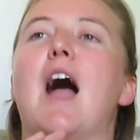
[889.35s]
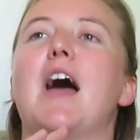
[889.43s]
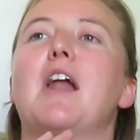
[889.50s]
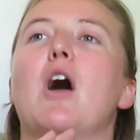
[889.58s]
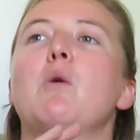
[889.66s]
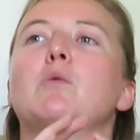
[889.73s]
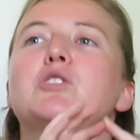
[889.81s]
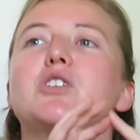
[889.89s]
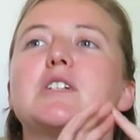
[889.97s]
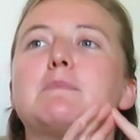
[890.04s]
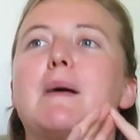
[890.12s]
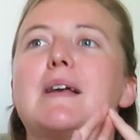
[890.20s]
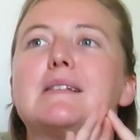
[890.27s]
And I will
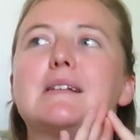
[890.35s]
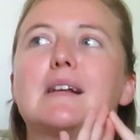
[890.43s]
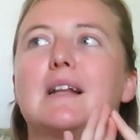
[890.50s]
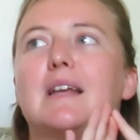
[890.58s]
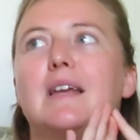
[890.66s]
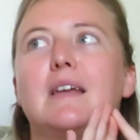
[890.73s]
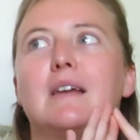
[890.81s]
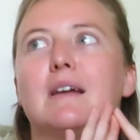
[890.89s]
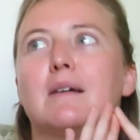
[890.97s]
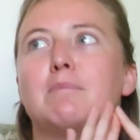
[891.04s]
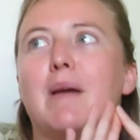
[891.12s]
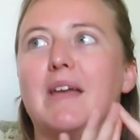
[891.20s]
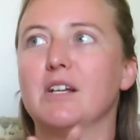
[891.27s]
just
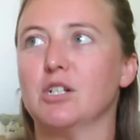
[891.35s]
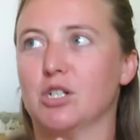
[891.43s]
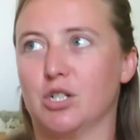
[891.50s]
basically make